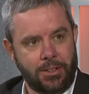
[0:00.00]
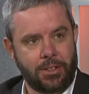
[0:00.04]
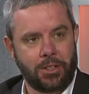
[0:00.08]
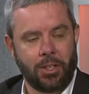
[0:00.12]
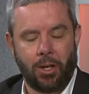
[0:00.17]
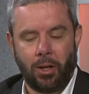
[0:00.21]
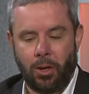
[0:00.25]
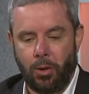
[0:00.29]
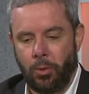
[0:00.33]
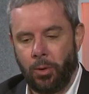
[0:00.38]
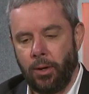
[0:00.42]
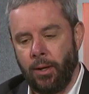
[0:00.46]

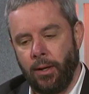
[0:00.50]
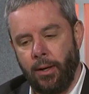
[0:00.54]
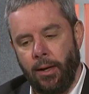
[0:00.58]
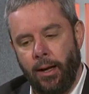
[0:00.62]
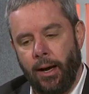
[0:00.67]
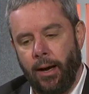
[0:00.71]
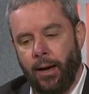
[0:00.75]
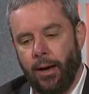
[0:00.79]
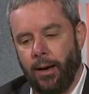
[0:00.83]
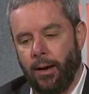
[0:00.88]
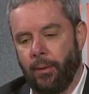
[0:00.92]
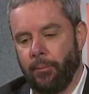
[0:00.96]
So,
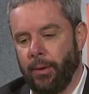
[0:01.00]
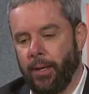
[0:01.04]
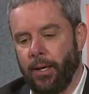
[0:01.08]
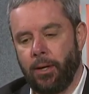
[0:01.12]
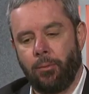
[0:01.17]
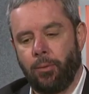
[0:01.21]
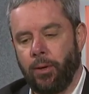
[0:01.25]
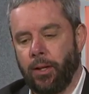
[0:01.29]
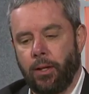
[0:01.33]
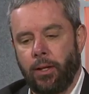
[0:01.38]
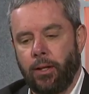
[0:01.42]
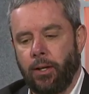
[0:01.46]
and it
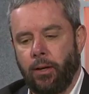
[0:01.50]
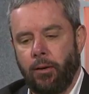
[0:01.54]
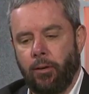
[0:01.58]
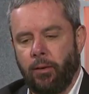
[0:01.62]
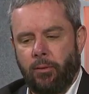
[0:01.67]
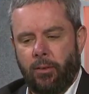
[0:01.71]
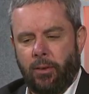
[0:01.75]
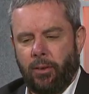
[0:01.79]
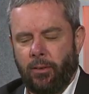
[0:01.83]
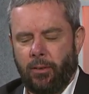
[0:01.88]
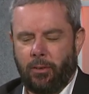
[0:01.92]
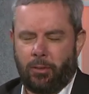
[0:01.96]
really,
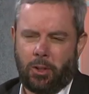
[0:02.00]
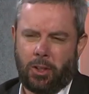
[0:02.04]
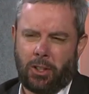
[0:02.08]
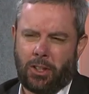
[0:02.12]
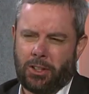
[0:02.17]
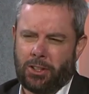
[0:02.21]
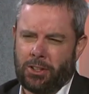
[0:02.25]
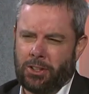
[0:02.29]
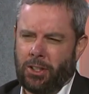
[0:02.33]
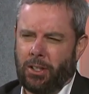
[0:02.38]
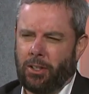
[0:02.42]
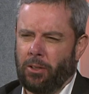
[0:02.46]
when you
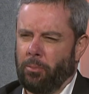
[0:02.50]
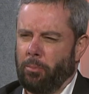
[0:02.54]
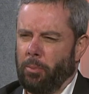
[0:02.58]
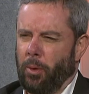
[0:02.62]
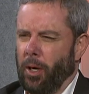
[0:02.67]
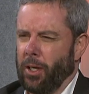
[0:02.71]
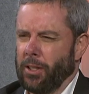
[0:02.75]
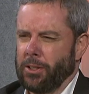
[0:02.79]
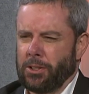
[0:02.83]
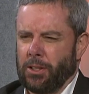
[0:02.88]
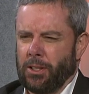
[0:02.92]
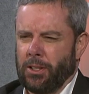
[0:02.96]
consider
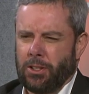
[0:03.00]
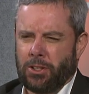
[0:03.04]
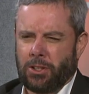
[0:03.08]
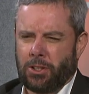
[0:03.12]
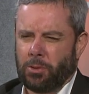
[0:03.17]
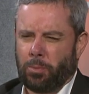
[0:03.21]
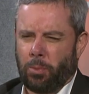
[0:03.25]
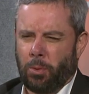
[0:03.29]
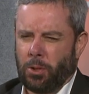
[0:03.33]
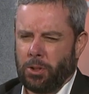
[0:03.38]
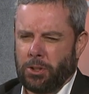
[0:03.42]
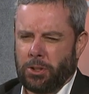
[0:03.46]
Boston as a
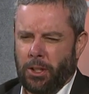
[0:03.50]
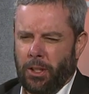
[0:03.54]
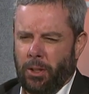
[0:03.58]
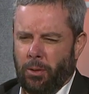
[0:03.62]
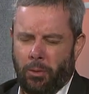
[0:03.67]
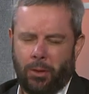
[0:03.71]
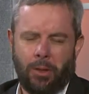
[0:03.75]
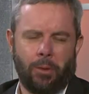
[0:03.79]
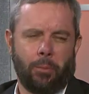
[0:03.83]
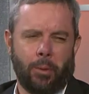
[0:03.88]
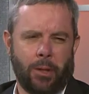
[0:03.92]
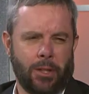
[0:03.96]
sports city,
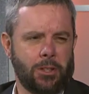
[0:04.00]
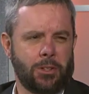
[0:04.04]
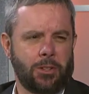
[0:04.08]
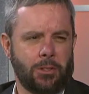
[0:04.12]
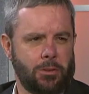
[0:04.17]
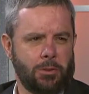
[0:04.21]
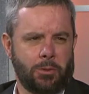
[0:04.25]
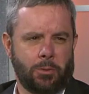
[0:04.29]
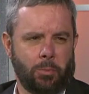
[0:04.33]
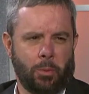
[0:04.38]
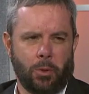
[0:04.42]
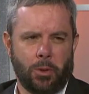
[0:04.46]
we're the
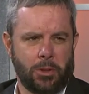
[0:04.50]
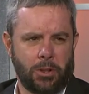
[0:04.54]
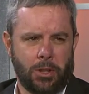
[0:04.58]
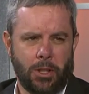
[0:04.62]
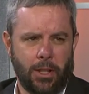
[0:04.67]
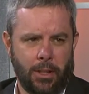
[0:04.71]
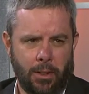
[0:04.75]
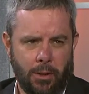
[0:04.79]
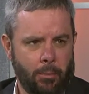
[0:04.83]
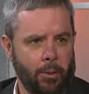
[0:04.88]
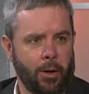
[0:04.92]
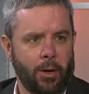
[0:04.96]
best sports
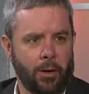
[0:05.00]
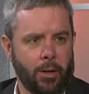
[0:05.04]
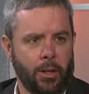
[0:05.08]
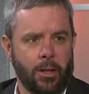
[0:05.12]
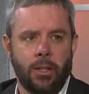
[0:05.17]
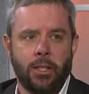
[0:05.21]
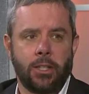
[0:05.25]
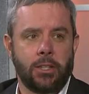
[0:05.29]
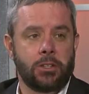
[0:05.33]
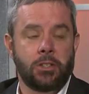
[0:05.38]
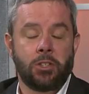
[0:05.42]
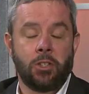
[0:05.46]
city in America.
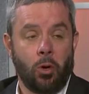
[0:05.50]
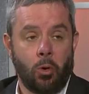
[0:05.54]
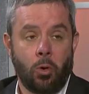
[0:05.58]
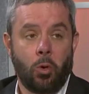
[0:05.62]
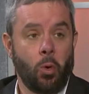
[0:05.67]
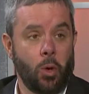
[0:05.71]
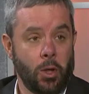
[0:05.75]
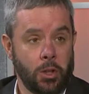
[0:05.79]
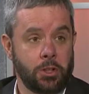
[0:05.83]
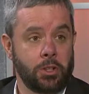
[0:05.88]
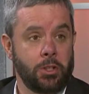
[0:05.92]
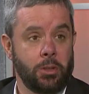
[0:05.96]
There's no
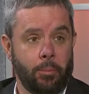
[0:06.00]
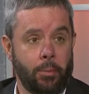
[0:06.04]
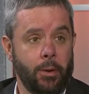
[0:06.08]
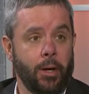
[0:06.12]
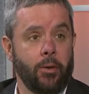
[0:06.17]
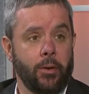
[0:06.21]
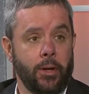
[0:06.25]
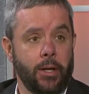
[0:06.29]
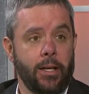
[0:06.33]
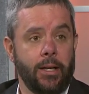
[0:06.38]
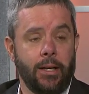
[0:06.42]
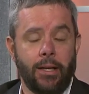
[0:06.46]
question
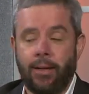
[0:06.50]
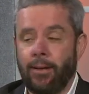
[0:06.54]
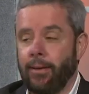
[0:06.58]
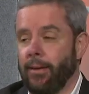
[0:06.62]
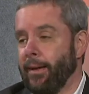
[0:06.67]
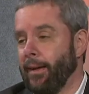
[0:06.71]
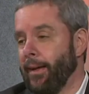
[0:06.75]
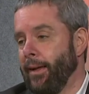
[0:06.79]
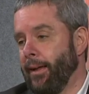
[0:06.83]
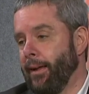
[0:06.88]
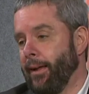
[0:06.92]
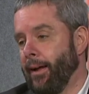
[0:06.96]
about it.
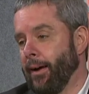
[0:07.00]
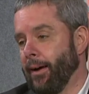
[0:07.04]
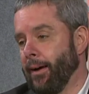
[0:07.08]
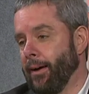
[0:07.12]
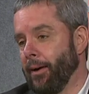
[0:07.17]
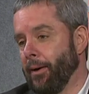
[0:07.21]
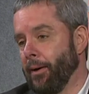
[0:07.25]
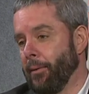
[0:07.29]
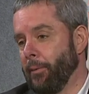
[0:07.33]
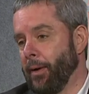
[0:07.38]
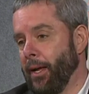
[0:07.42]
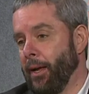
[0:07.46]

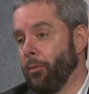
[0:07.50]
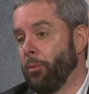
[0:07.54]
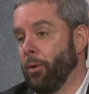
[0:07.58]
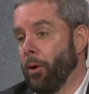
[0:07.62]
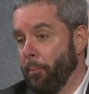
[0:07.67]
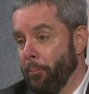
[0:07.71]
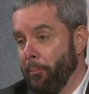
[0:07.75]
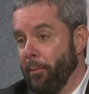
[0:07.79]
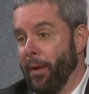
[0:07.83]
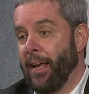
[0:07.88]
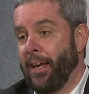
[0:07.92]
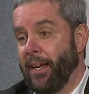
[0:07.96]
And we're
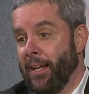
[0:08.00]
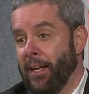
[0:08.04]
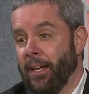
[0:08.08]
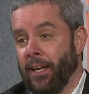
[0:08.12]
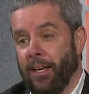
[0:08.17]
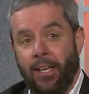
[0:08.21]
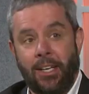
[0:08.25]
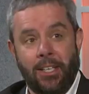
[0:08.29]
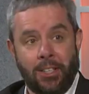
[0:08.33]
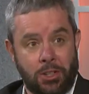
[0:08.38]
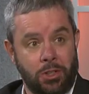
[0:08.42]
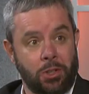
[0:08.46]

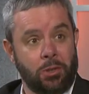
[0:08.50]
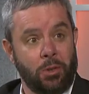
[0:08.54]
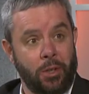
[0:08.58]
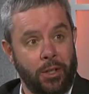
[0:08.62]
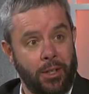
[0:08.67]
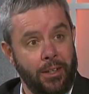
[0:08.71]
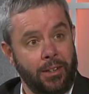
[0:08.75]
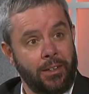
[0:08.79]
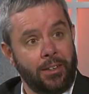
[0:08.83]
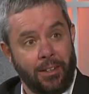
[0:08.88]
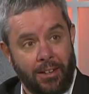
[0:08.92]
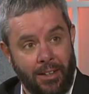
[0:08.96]
making
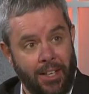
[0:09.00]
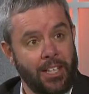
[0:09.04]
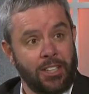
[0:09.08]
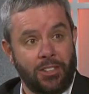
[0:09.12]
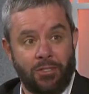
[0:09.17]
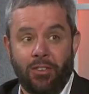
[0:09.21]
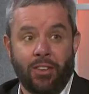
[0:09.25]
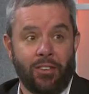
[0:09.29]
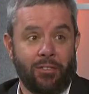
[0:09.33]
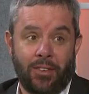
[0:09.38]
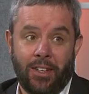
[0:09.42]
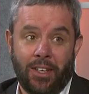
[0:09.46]
history the
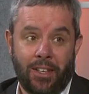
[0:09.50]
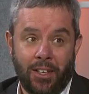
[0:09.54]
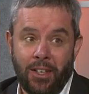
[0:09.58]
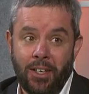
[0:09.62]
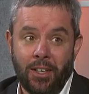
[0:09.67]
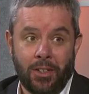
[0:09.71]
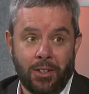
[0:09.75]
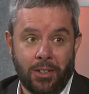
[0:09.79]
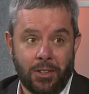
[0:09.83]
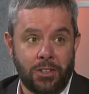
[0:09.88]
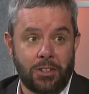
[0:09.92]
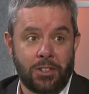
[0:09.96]
last 15
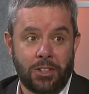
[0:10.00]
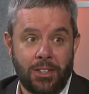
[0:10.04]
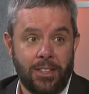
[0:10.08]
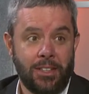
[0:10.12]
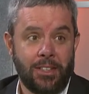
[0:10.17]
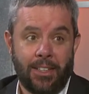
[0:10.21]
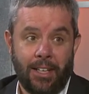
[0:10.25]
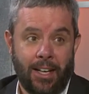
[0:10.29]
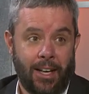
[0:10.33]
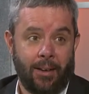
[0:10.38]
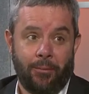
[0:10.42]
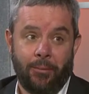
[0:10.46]
years.
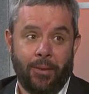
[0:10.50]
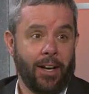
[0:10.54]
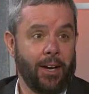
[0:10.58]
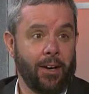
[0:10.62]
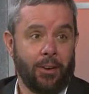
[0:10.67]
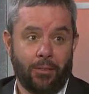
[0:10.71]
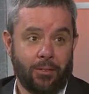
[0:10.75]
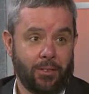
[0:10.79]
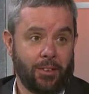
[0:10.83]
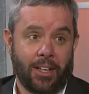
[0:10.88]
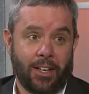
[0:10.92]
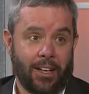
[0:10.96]
I mean, I
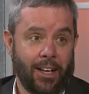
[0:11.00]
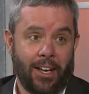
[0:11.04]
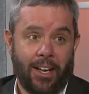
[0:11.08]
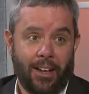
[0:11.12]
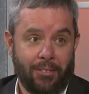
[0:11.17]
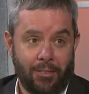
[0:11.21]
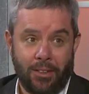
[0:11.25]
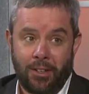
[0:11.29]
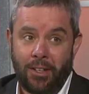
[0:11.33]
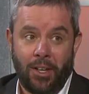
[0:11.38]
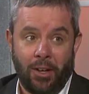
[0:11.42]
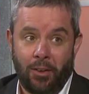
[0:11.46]
don't think I
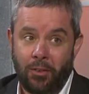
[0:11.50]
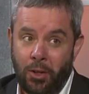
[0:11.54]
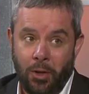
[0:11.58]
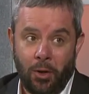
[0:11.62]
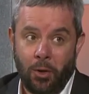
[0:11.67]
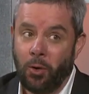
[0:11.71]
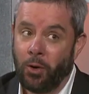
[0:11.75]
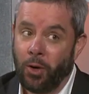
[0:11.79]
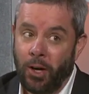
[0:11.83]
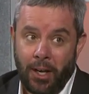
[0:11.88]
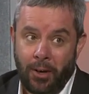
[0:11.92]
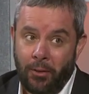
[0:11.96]
have to tell
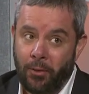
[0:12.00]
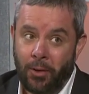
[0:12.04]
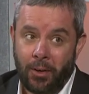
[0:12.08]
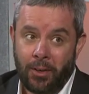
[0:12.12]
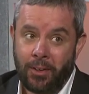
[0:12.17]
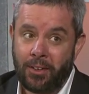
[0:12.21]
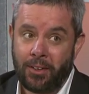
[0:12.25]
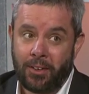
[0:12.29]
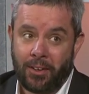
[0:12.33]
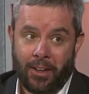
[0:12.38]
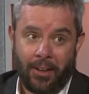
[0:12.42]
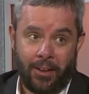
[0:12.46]
you or
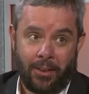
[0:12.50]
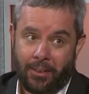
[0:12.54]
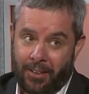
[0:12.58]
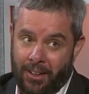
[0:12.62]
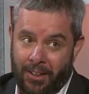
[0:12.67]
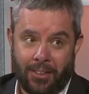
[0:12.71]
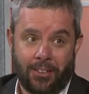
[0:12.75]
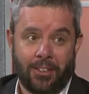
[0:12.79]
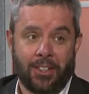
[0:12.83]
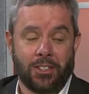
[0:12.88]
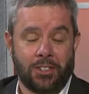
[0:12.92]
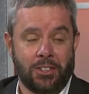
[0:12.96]
anyone
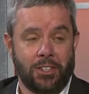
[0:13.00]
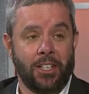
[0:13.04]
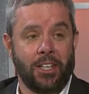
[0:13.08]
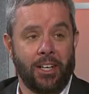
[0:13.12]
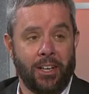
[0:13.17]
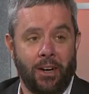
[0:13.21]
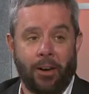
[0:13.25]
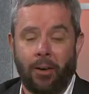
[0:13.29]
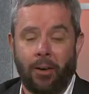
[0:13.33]
in listening